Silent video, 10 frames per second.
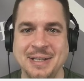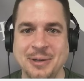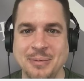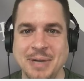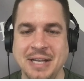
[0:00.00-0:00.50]

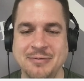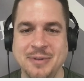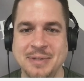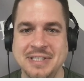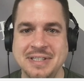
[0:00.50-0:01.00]
old men
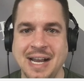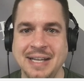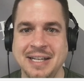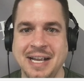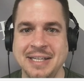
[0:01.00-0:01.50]
from the
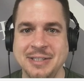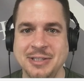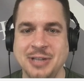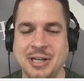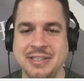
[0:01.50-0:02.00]
sideline
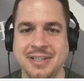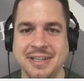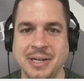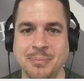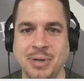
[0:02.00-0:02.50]
just
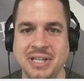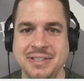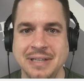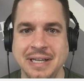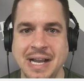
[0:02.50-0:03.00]
hustling and
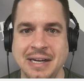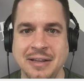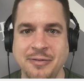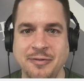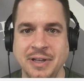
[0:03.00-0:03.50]
bustling onto
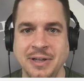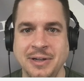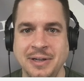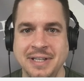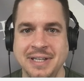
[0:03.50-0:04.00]
the
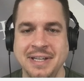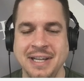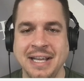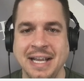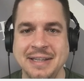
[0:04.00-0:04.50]
field,
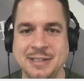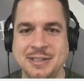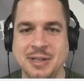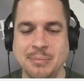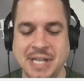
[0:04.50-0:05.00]
and
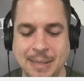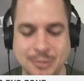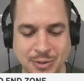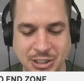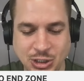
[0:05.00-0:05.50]
sometimes
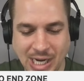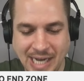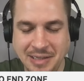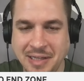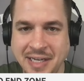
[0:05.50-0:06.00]
when the
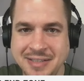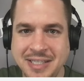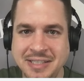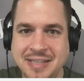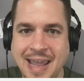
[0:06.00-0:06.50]
chain links
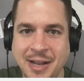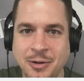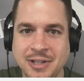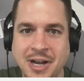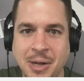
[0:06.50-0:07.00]
get
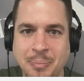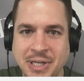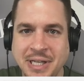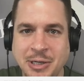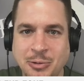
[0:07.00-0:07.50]
tangled up,
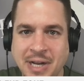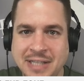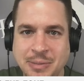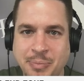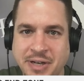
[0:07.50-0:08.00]
it
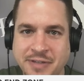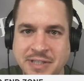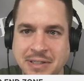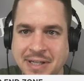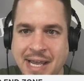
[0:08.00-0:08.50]
creates a bit of a
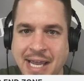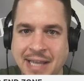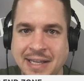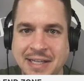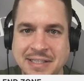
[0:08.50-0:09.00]

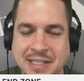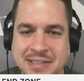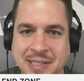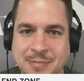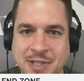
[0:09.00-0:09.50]
delay, and it
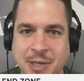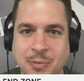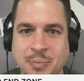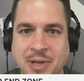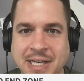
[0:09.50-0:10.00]
seems like we're
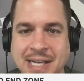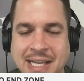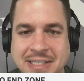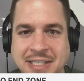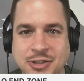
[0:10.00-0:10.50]
playing
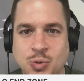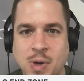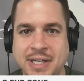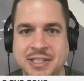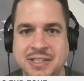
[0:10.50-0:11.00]

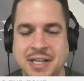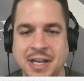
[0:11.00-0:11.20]
1920s